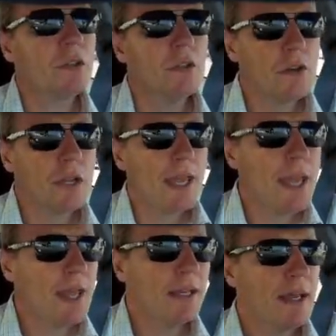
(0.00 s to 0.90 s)
you can look
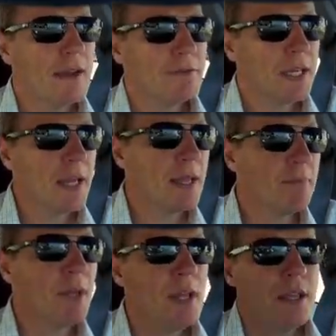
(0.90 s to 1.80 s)
ahead and have
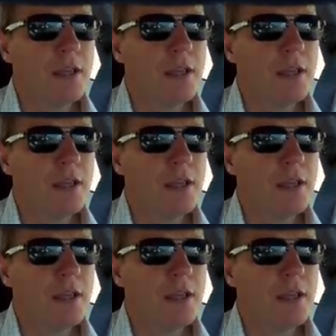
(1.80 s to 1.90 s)
time.